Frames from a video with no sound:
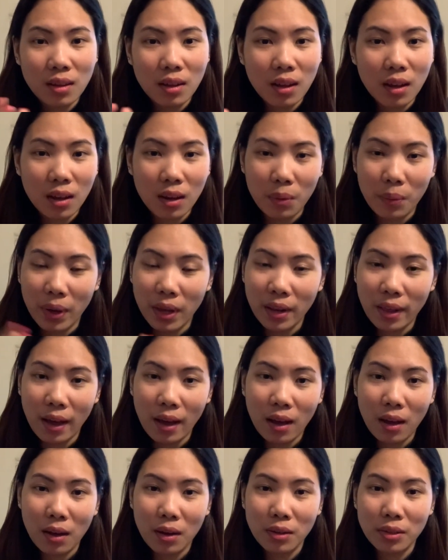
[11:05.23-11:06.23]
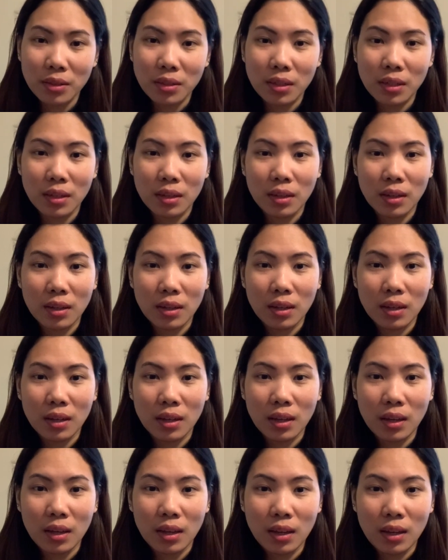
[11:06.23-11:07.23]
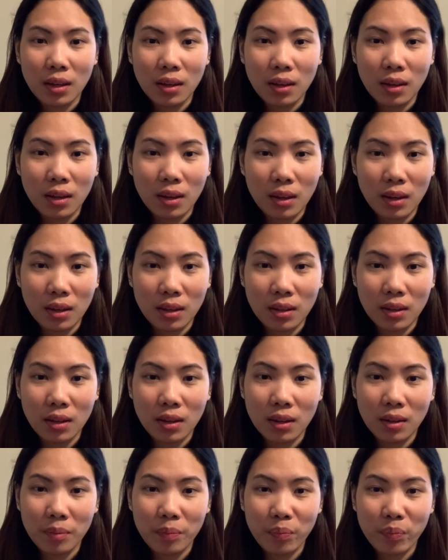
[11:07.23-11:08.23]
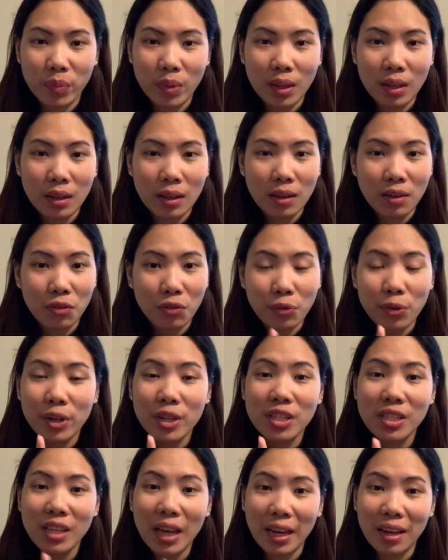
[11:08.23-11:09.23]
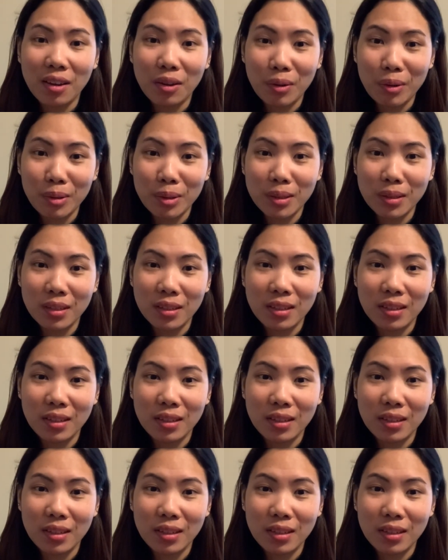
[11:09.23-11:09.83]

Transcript: I went out, and first I called